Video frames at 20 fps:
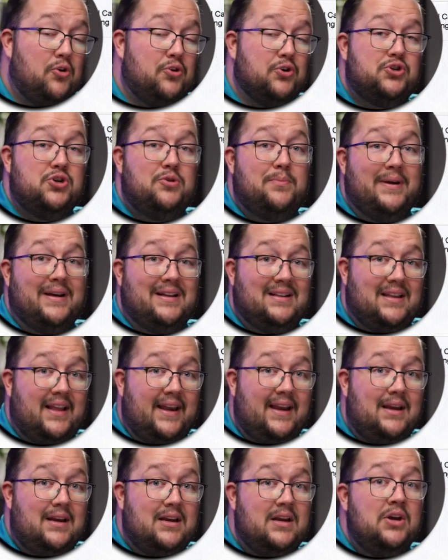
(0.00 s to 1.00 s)
There should be a
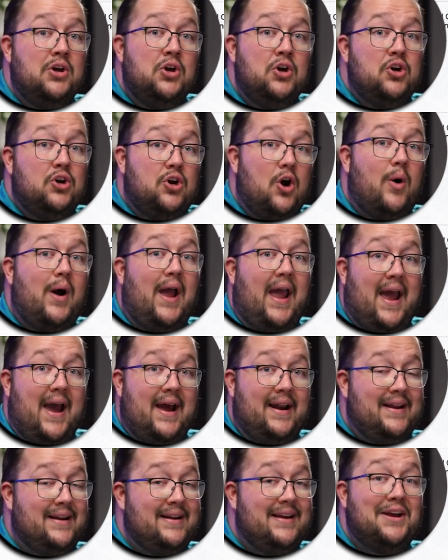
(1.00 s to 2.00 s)
link. Go
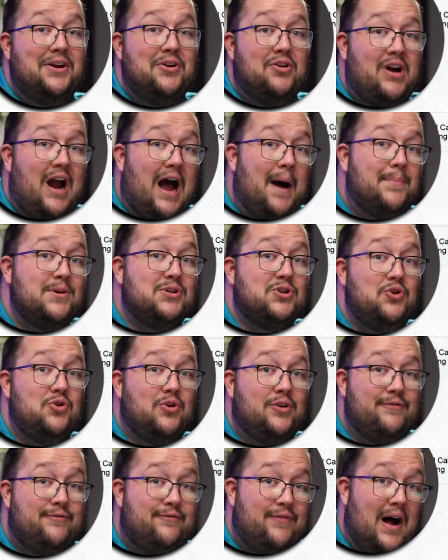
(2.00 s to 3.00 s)
ahead and get your copy so you
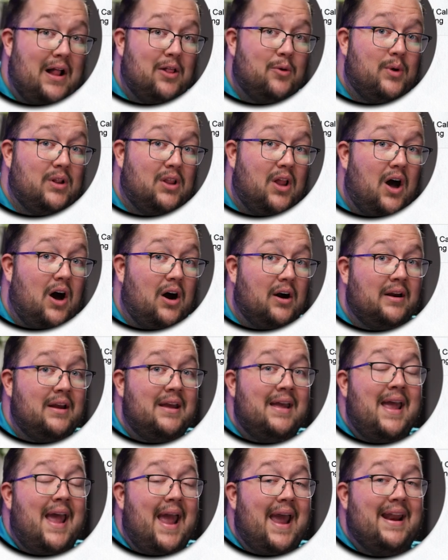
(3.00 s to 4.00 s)
can follow along.
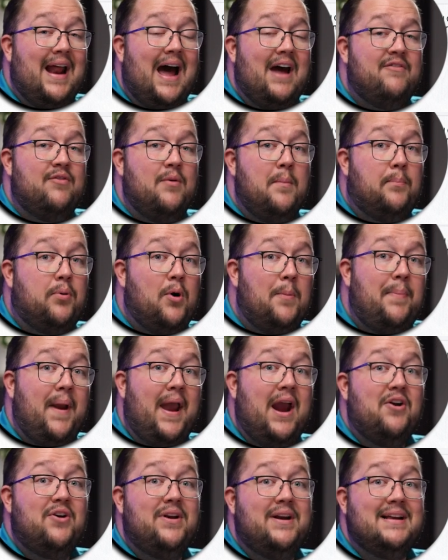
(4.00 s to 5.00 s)
And I've
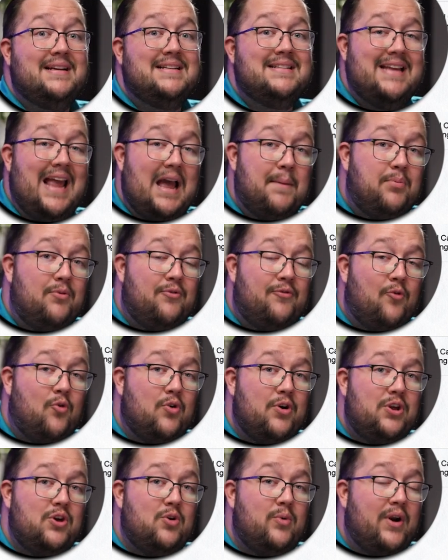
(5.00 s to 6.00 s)
prepared an example
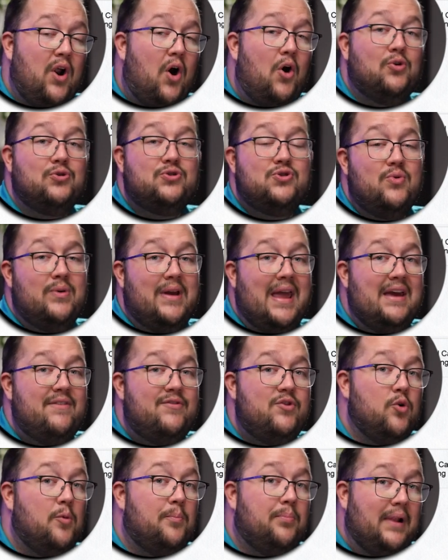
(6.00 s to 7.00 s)
for you and also gave
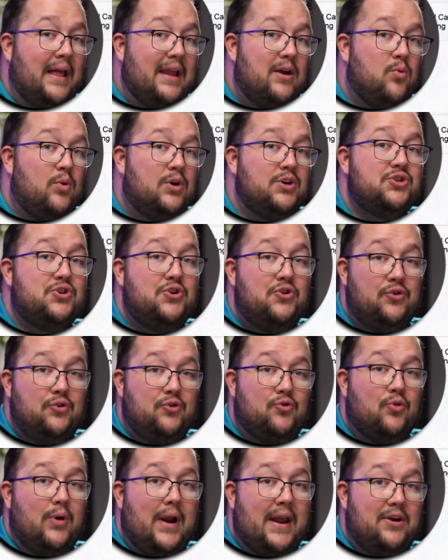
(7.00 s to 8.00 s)
you a blank one so you can
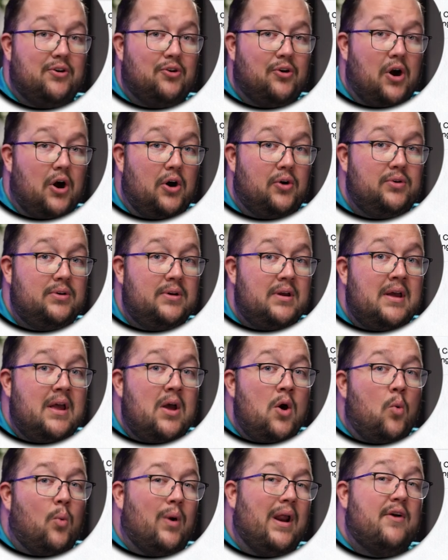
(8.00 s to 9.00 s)
create your own.
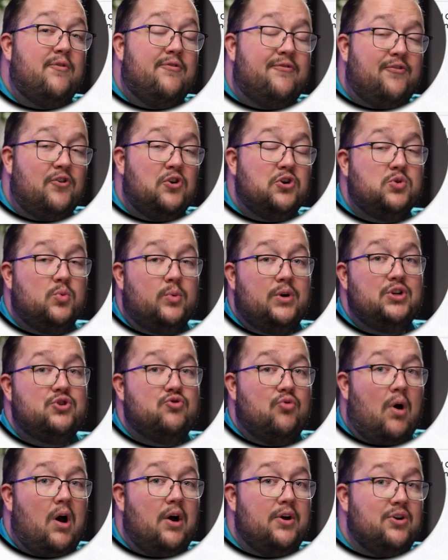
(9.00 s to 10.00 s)
What I first want to
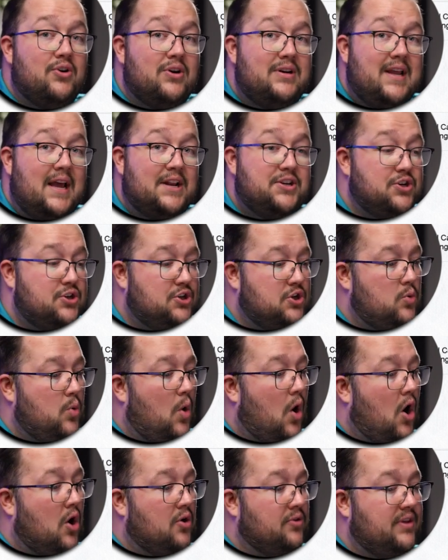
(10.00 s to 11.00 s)
draw your attention
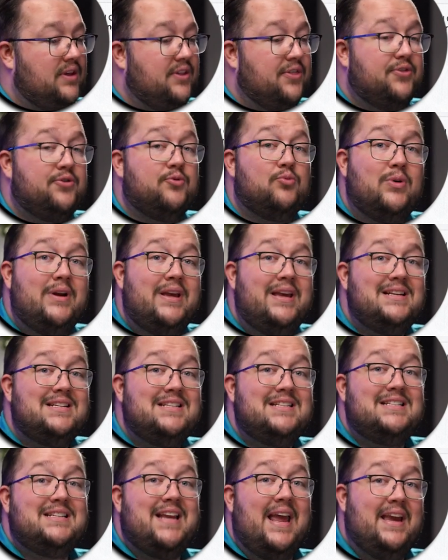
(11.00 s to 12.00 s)
to are the 3
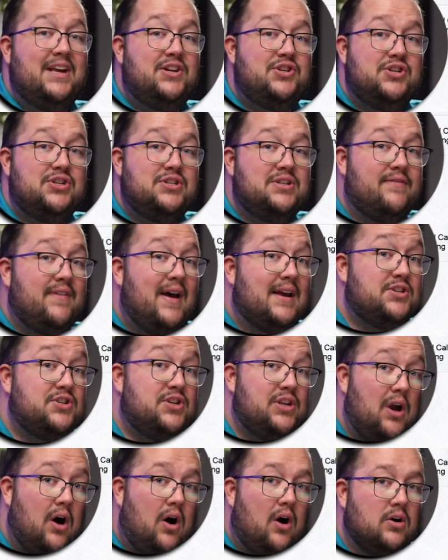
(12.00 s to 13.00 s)
stages of
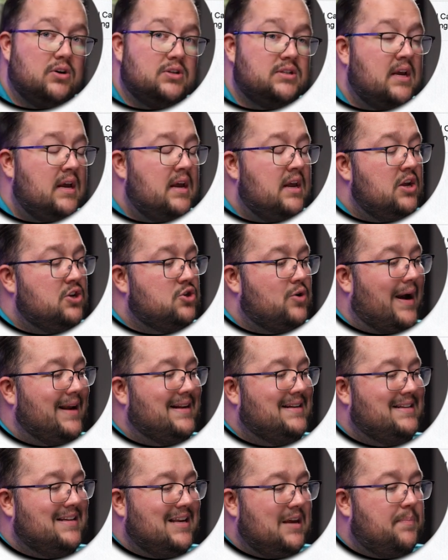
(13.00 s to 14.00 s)
SDRs. So I
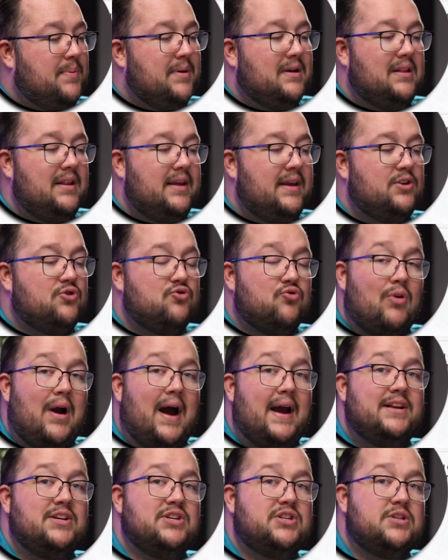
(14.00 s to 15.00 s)
typically
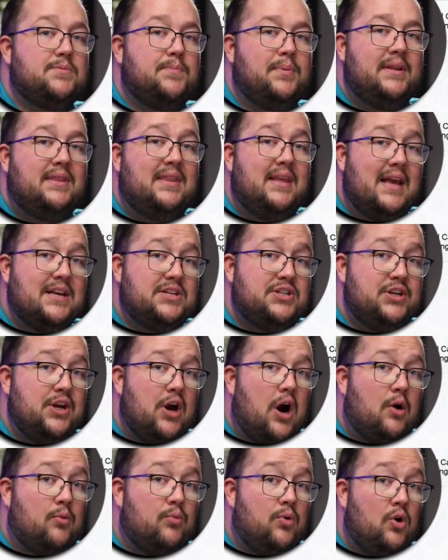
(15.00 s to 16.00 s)
try to split the
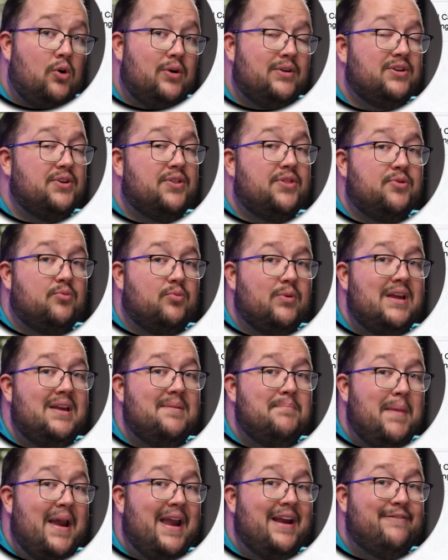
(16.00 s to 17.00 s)
SDR role into 3
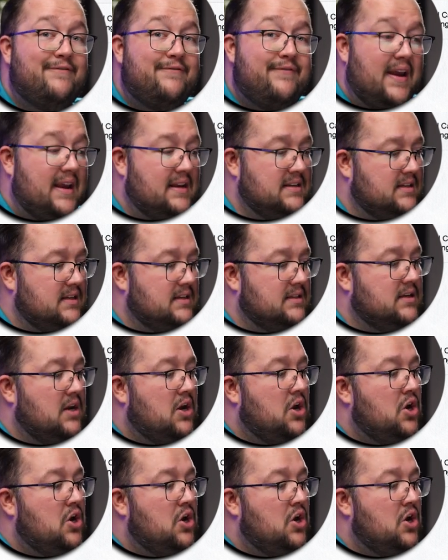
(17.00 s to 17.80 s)
main phases.